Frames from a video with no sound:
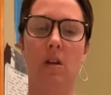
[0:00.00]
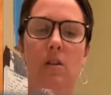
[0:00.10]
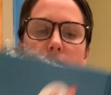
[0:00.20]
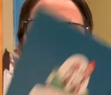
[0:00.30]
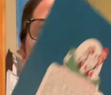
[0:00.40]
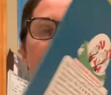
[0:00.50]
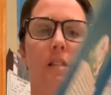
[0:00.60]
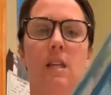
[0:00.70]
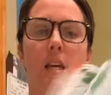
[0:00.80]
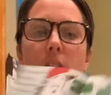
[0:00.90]
So what it's
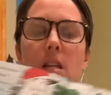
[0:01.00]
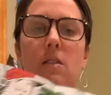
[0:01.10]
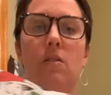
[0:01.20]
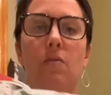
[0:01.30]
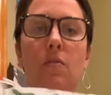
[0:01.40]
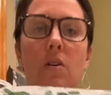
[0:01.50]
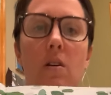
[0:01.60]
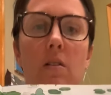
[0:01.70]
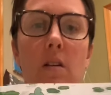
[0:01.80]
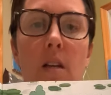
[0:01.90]
saying is the
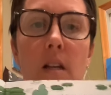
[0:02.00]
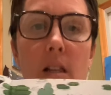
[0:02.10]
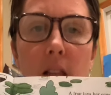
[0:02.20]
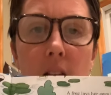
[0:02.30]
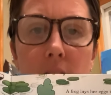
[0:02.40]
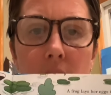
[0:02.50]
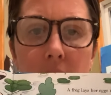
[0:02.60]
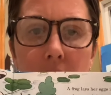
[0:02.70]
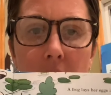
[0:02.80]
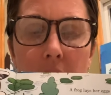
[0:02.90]
frog lays its
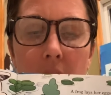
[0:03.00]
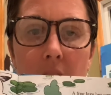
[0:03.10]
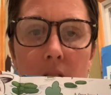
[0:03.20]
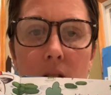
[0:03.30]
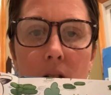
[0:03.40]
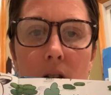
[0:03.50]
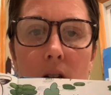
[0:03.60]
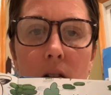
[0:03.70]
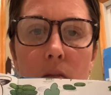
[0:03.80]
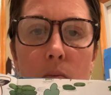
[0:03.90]
tiny eggs
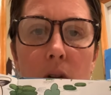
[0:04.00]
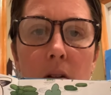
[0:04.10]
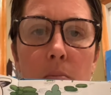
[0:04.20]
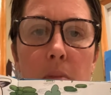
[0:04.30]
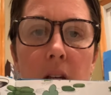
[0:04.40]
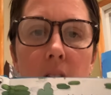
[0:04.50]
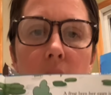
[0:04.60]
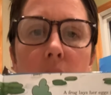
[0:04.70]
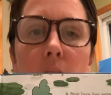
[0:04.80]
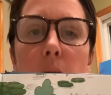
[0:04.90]
all in one big
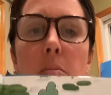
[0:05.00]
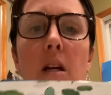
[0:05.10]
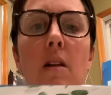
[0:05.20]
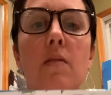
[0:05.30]
clump, kind of